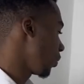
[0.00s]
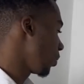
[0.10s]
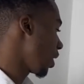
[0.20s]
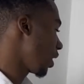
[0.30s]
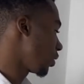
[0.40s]

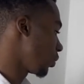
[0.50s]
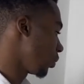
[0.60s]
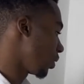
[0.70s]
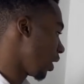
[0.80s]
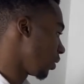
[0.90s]
we had
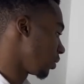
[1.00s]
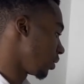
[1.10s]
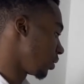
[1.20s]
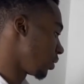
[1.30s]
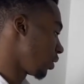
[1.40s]

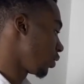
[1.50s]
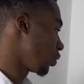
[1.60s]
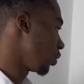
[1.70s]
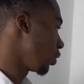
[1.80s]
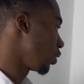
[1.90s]
2,000.
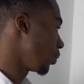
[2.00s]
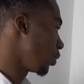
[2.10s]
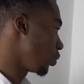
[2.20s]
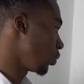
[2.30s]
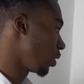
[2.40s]
So it's going to be
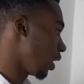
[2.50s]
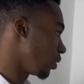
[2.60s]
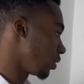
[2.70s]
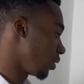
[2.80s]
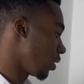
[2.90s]

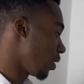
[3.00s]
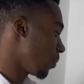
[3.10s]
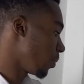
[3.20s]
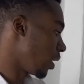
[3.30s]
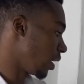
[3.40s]
2,000
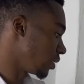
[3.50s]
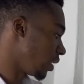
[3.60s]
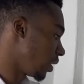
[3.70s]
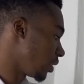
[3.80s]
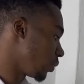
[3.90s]
plus the
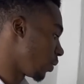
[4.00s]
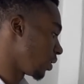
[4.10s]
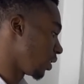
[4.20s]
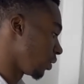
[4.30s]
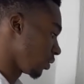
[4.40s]

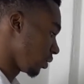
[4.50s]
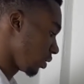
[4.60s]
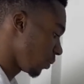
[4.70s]
31,000. Let